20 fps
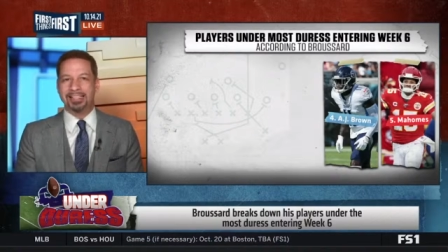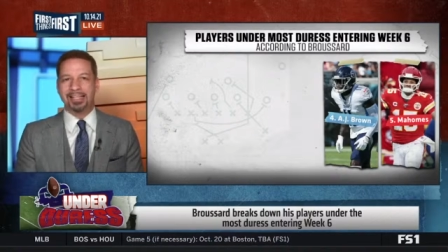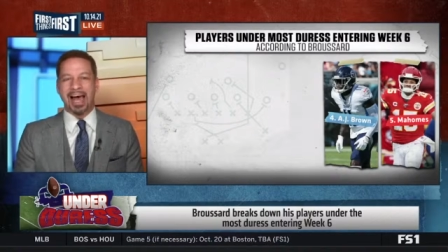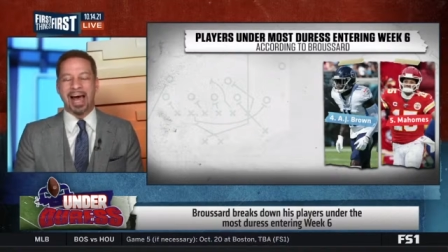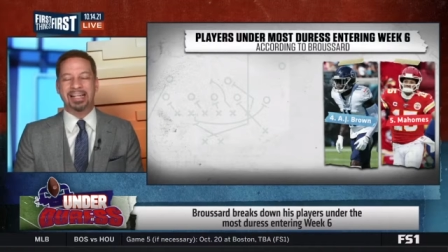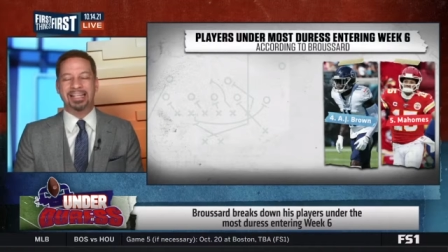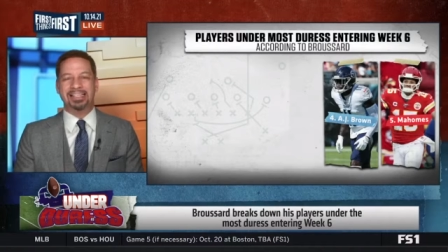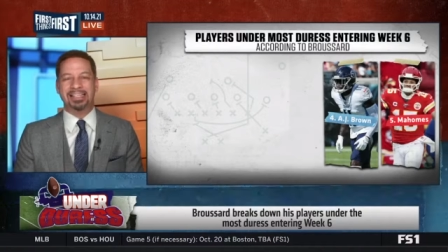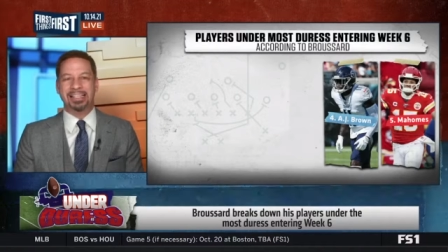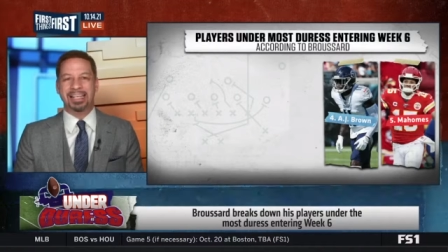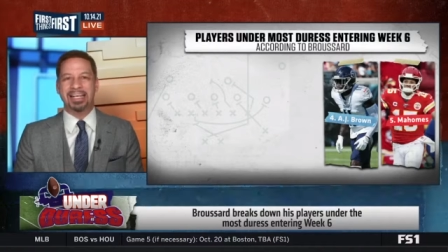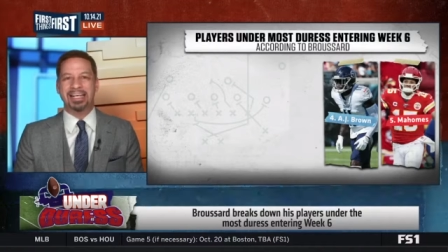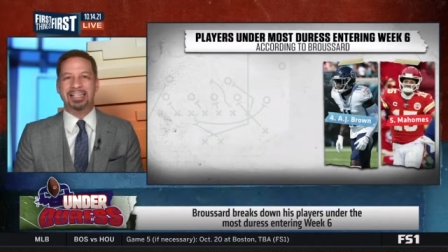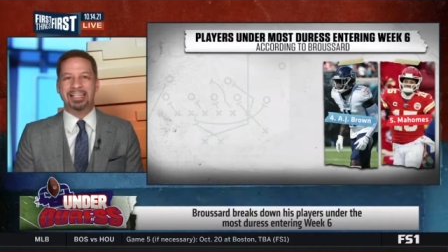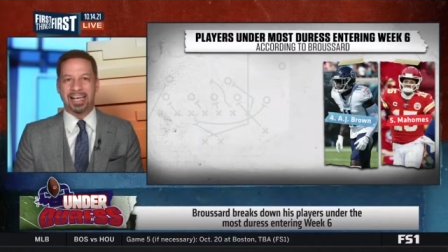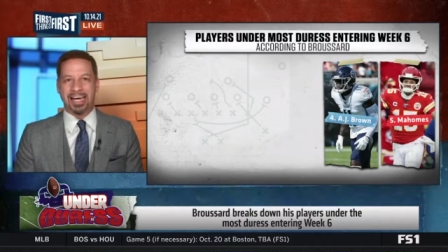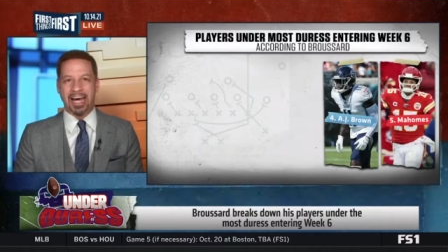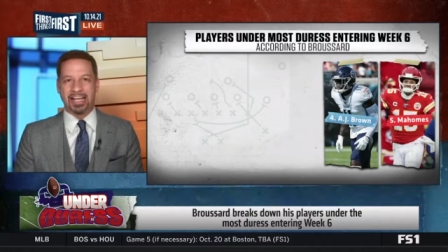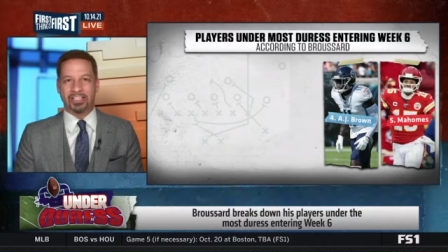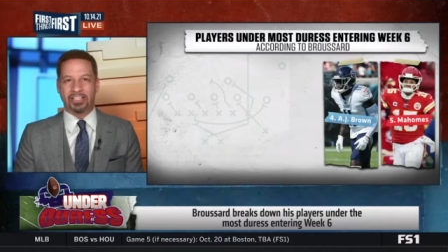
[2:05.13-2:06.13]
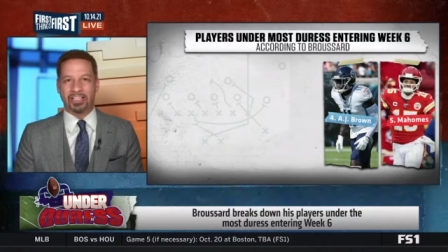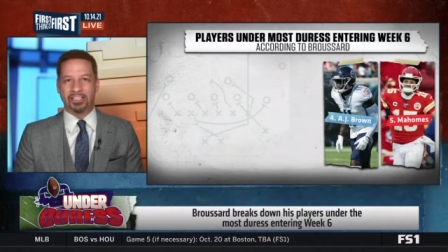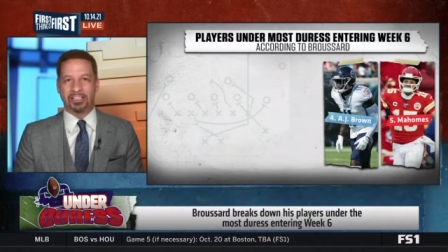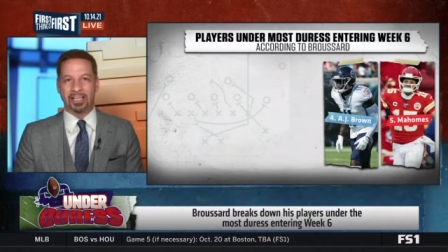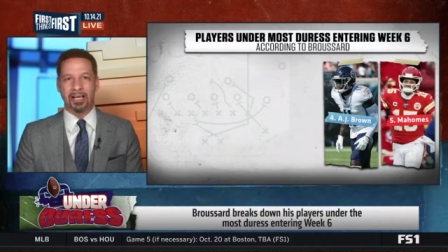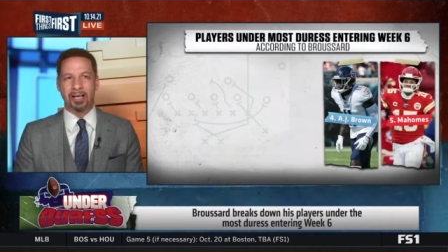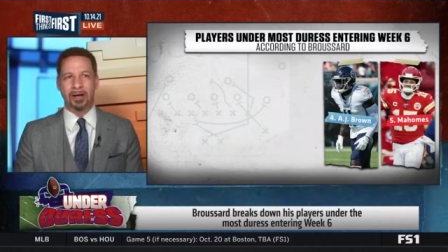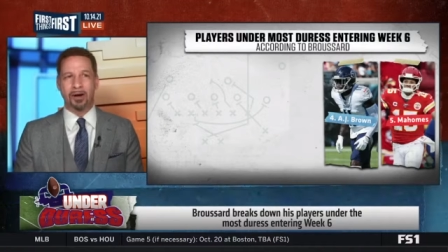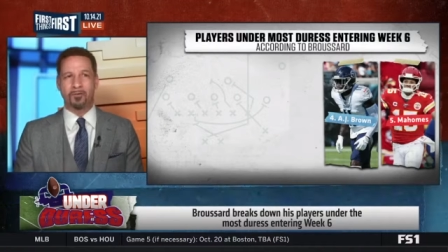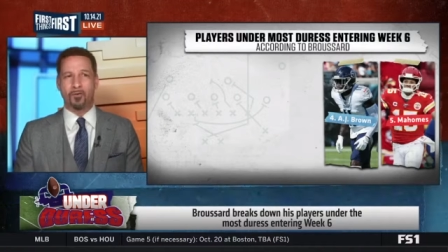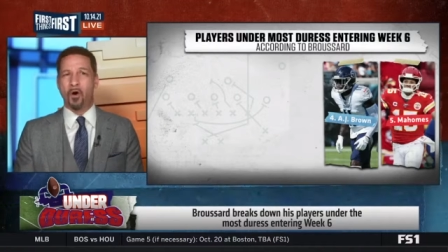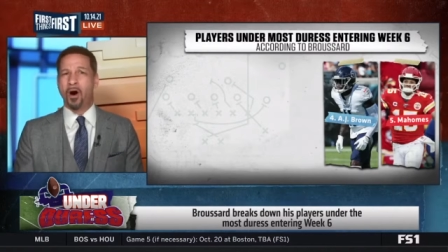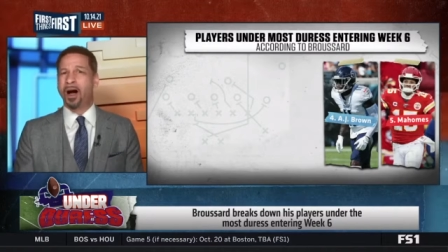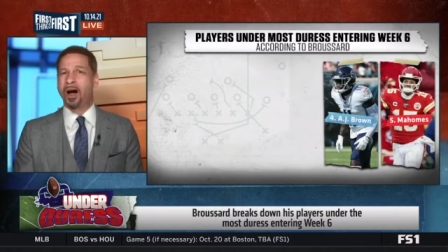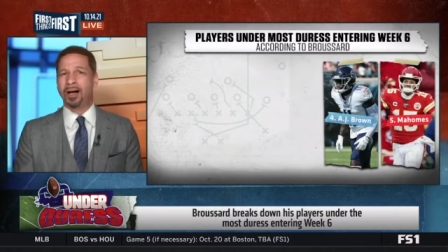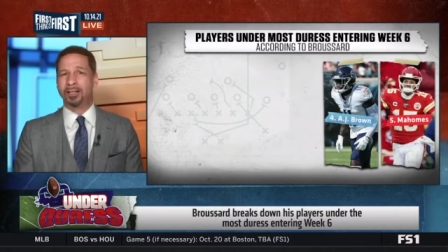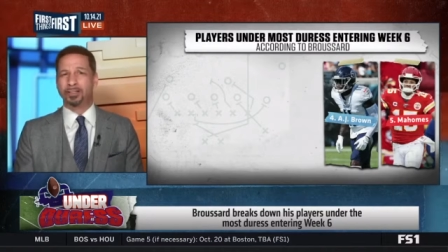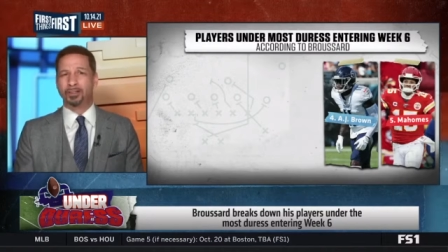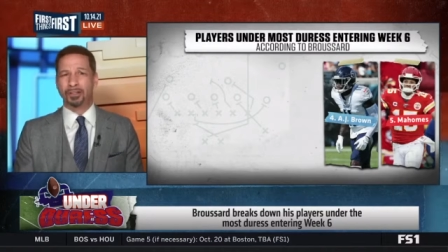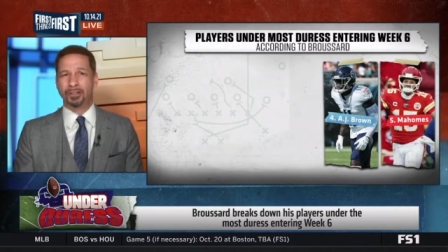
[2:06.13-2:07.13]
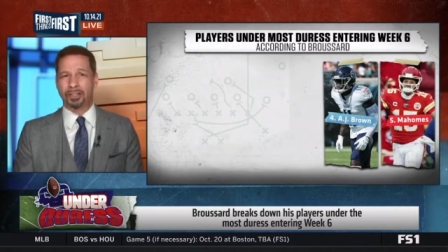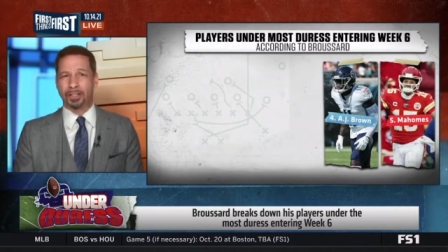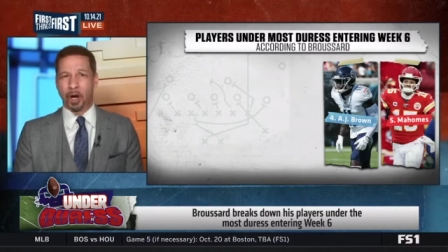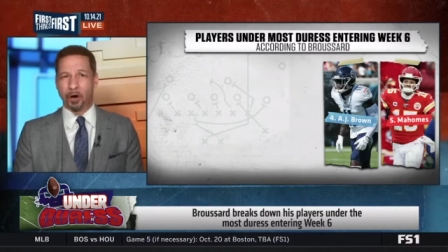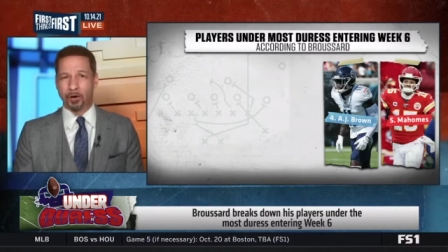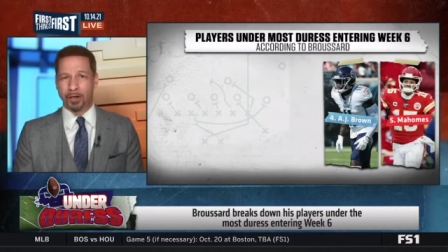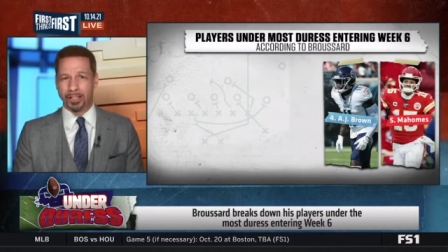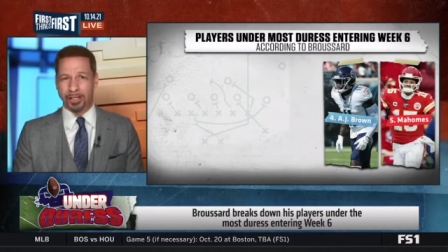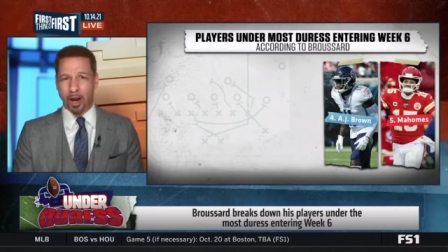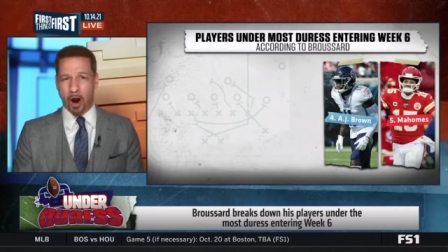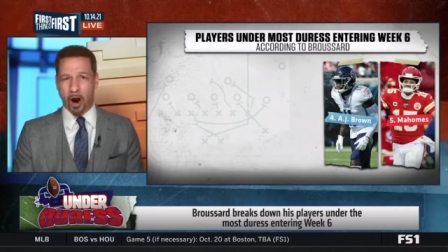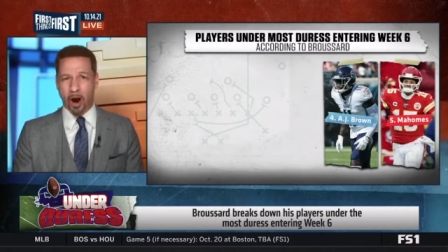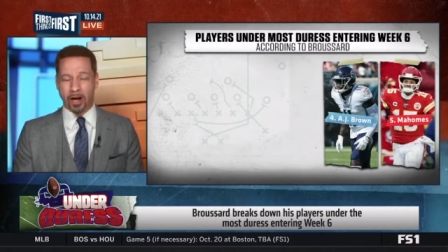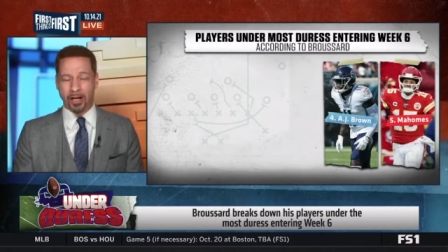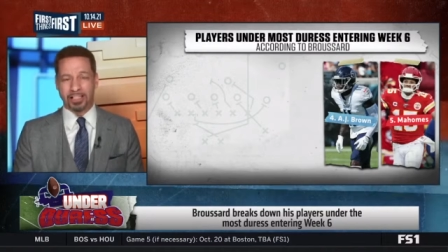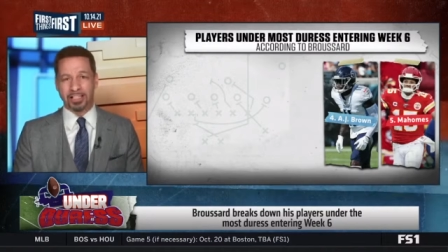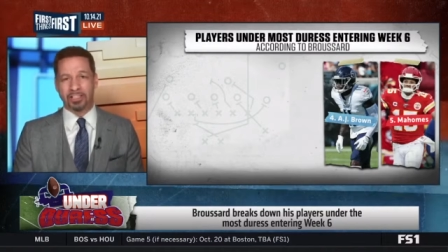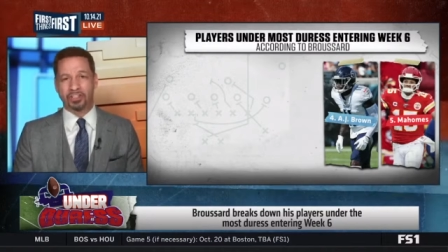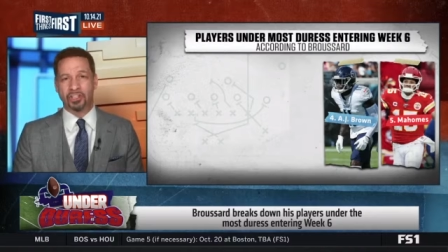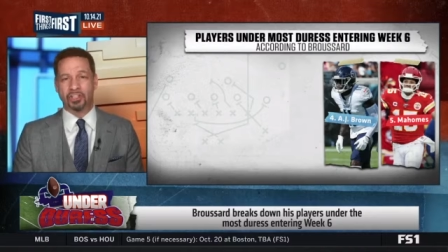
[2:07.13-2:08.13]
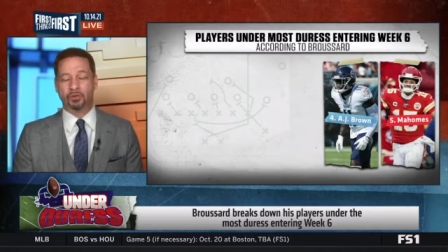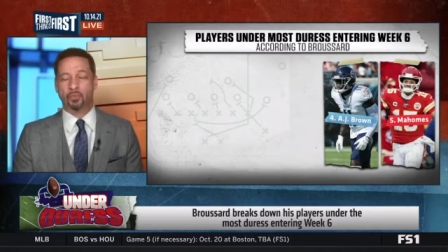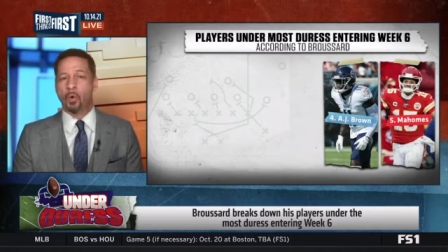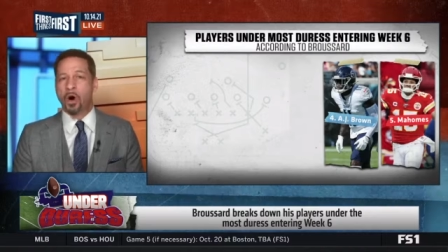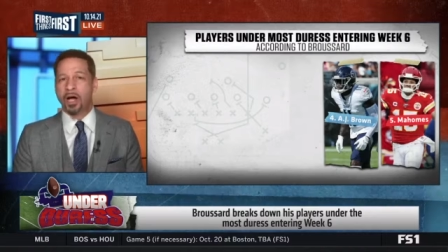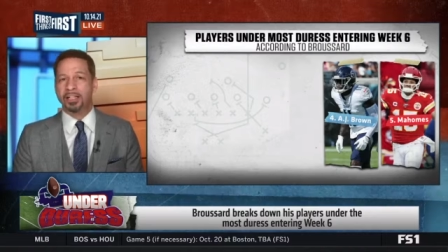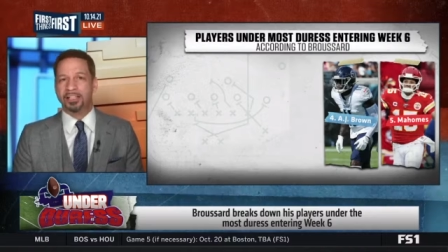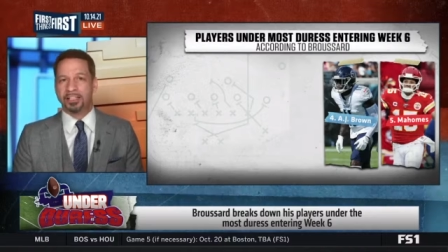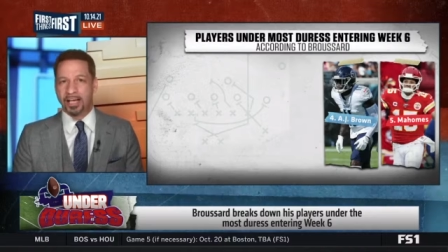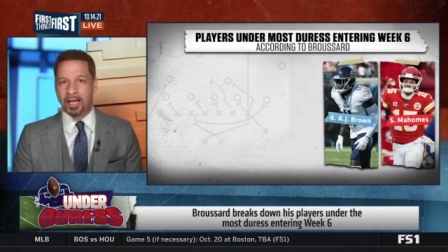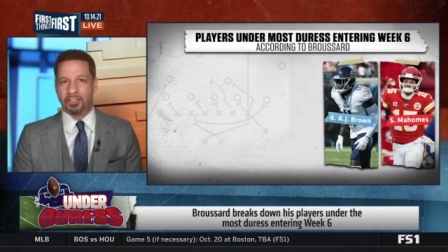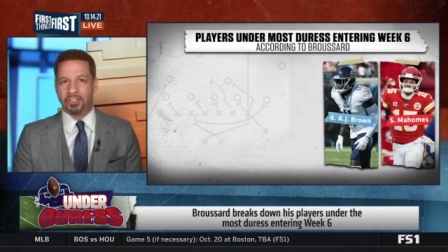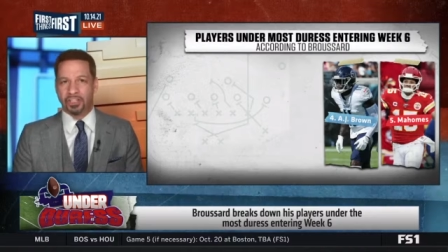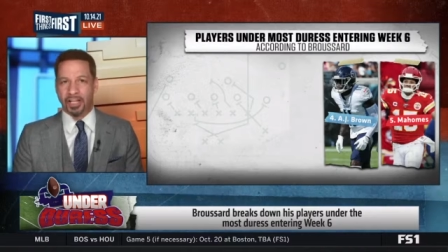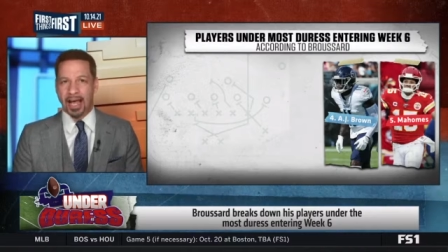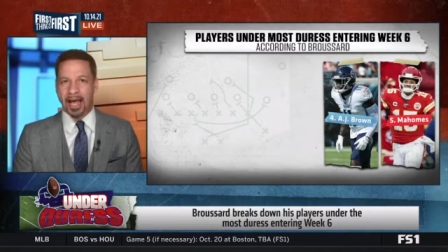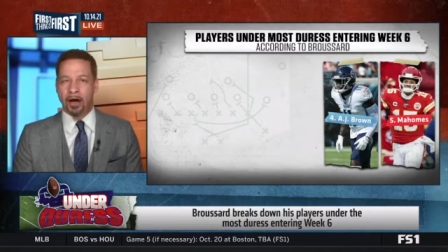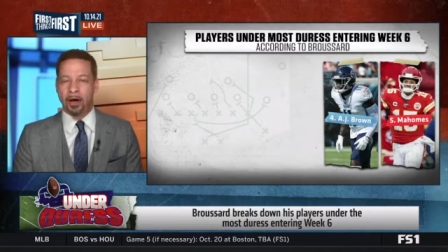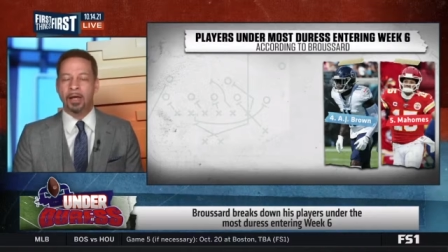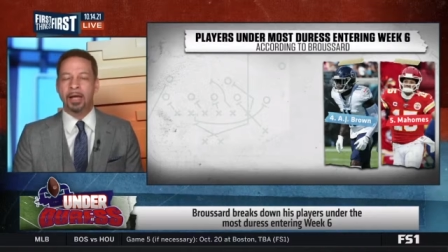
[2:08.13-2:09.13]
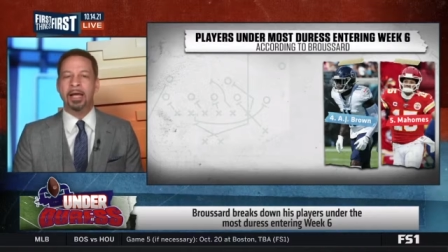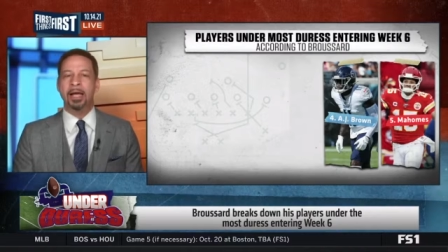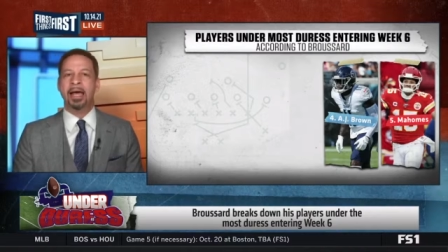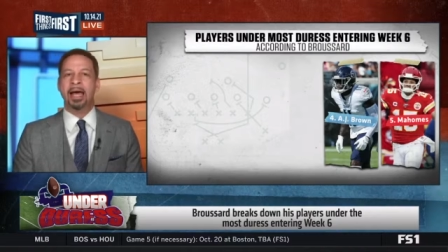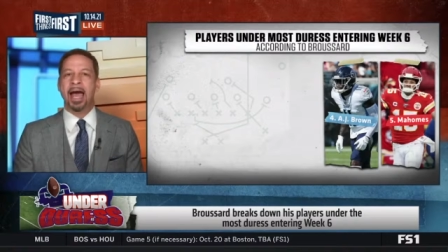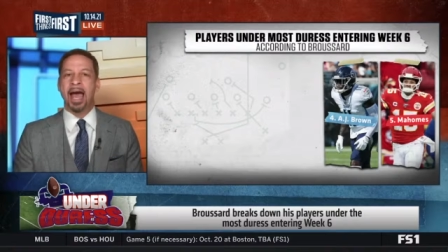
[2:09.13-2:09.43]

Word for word: he's got 10 catches for 130 yards and just one touchdown.